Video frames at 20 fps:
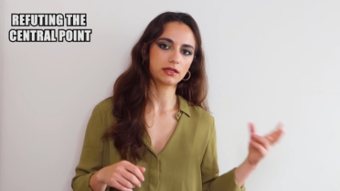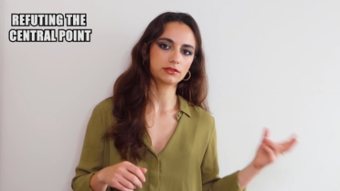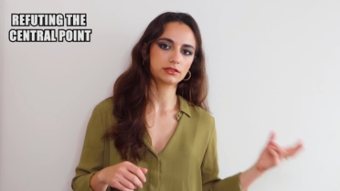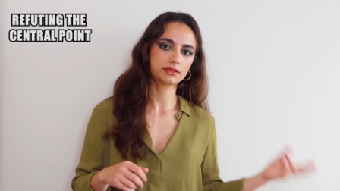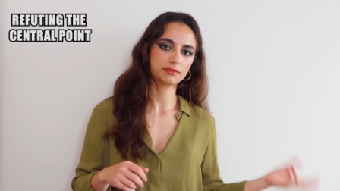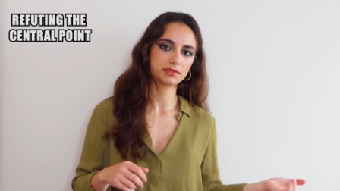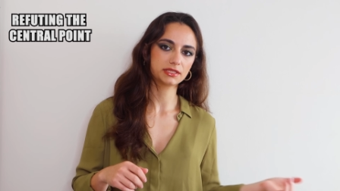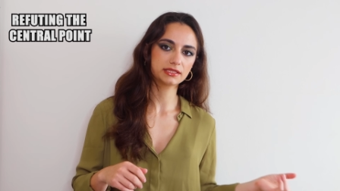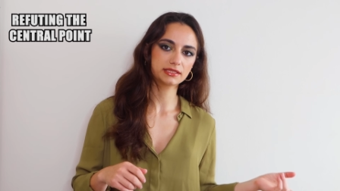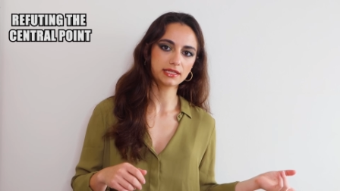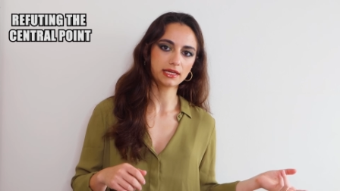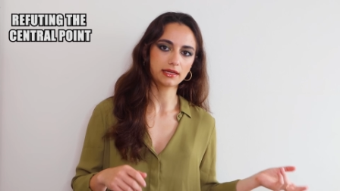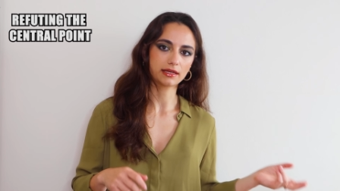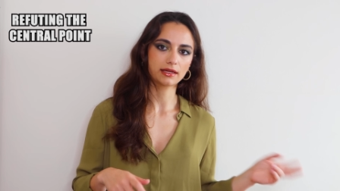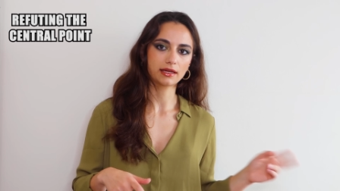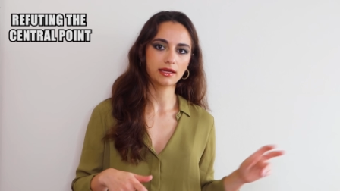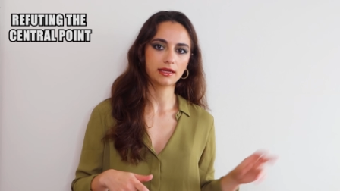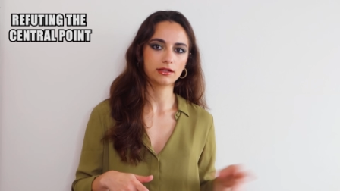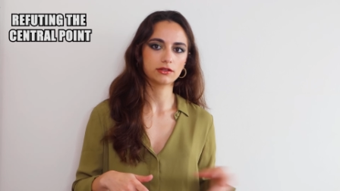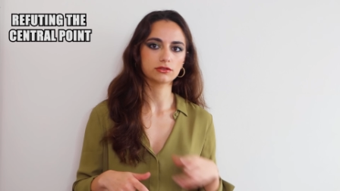out a
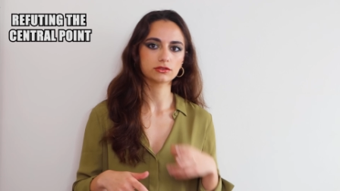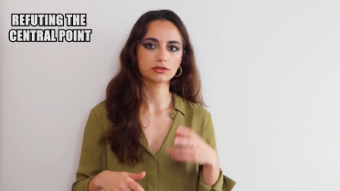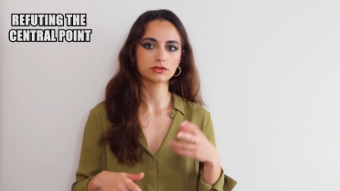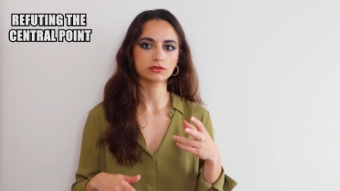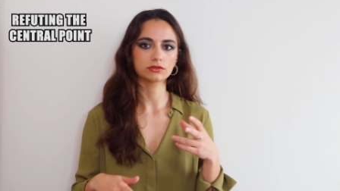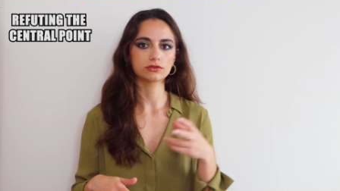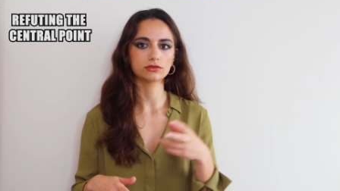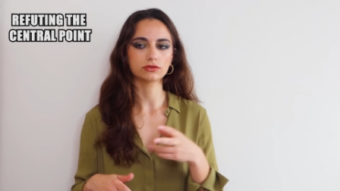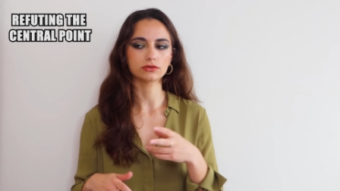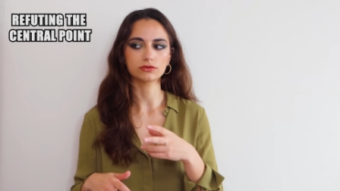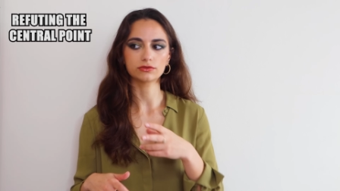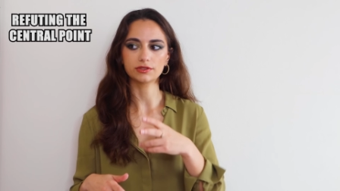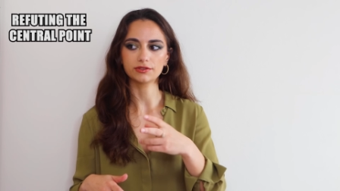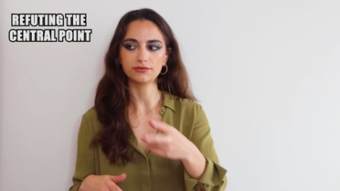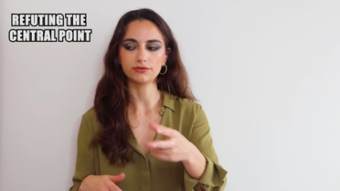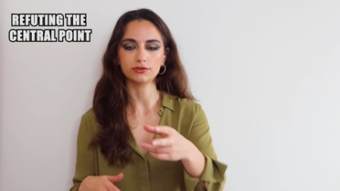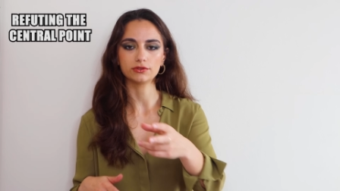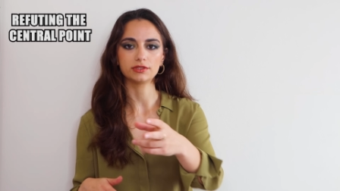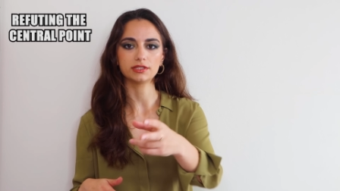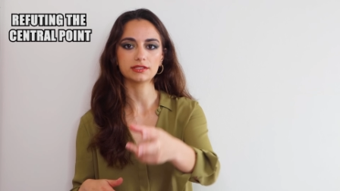mistake, and also to
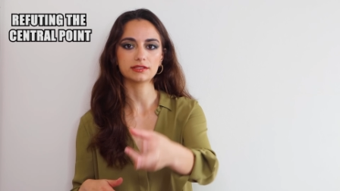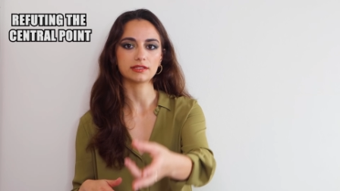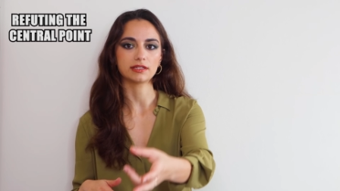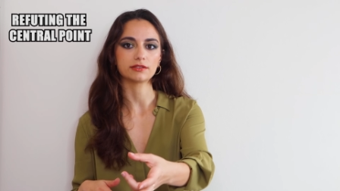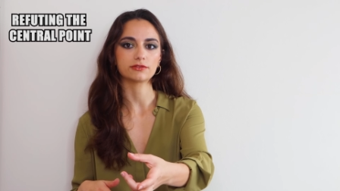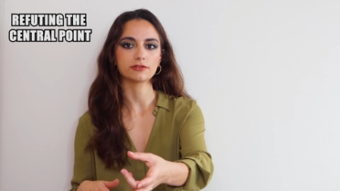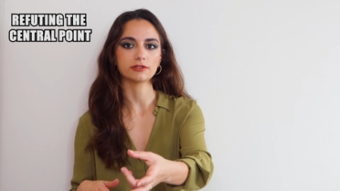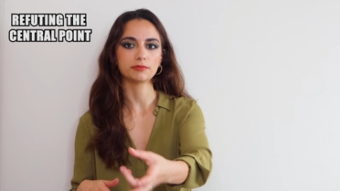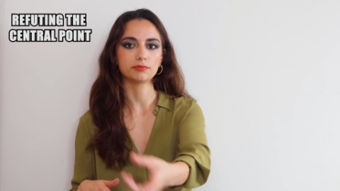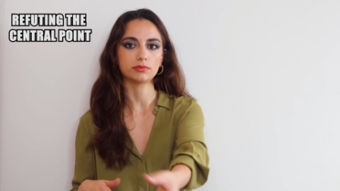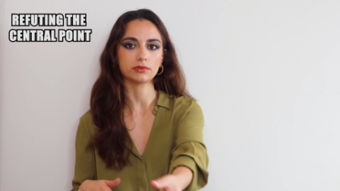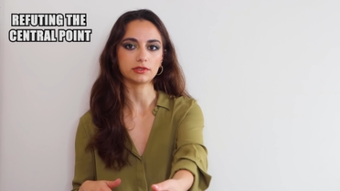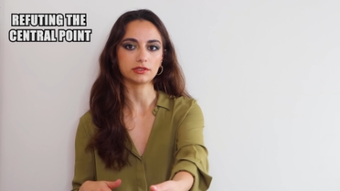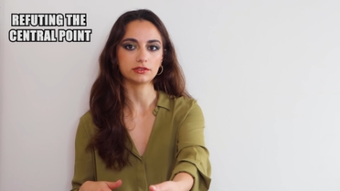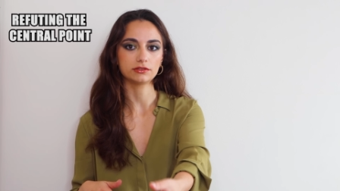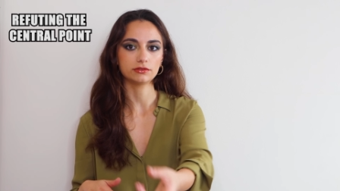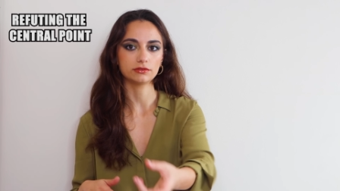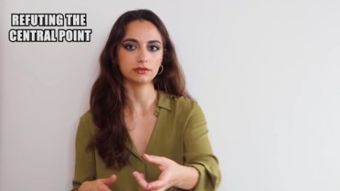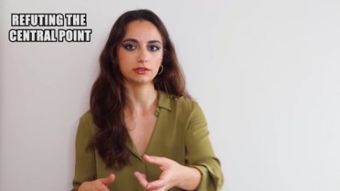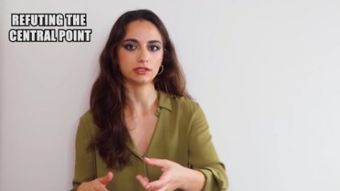refute the central
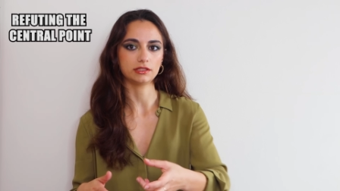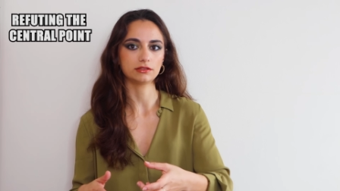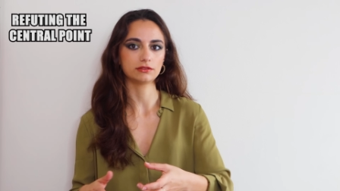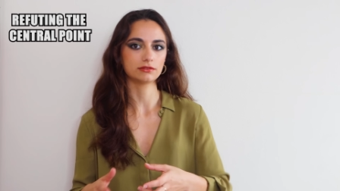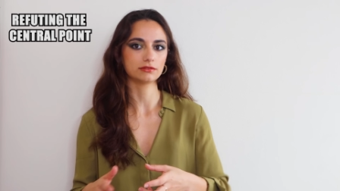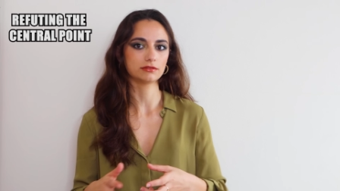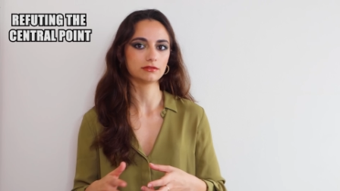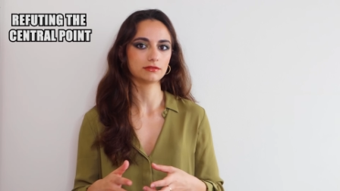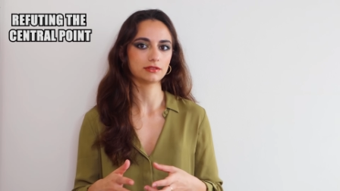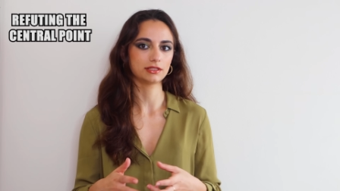point you need to